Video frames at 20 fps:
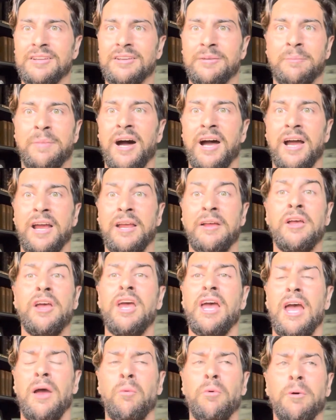
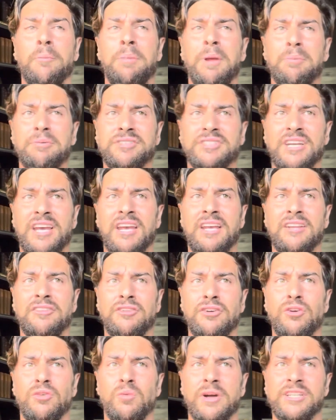And what people say
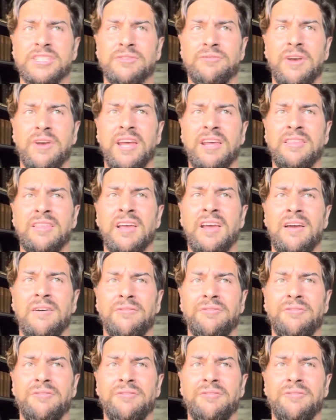too, what is faith?